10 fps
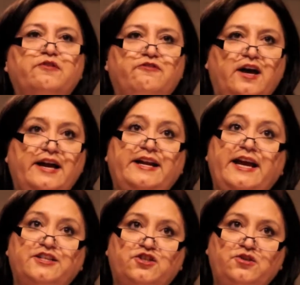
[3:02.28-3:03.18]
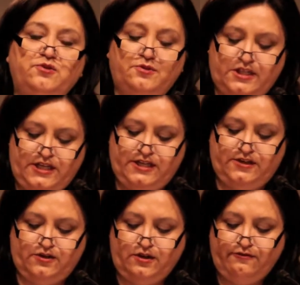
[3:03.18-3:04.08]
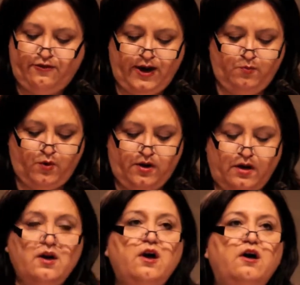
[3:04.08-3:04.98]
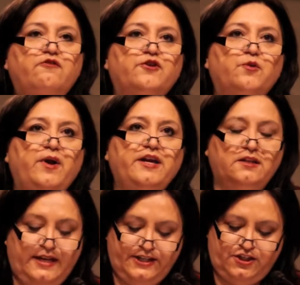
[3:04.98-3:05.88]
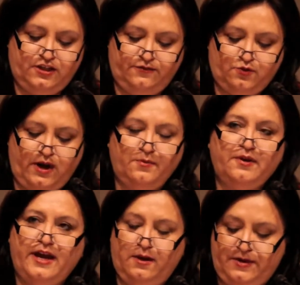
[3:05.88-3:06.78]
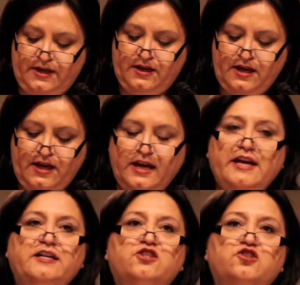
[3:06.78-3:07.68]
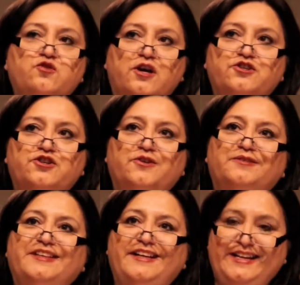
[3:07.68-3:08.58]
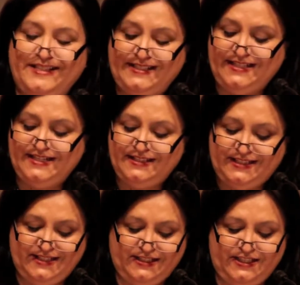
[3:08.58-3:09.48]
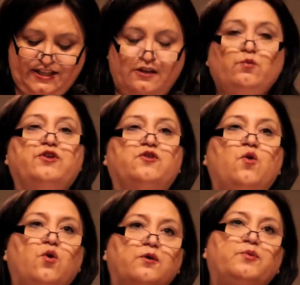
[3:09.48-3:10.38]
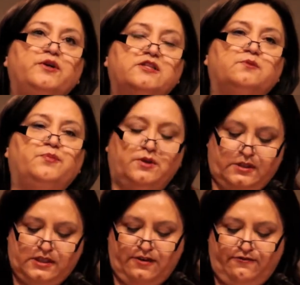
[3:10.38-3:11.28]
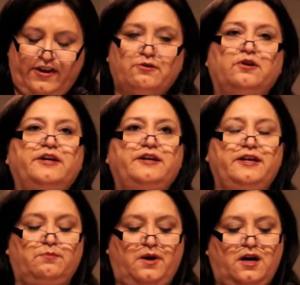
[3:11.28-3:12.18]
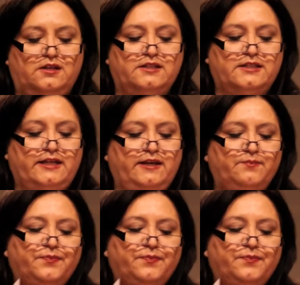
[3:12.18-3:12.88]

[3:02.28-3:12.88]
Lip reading: provide a two-tiered framework for the regulation of tribal gaming in a structure that is consistent with core principles of federal Indian policy.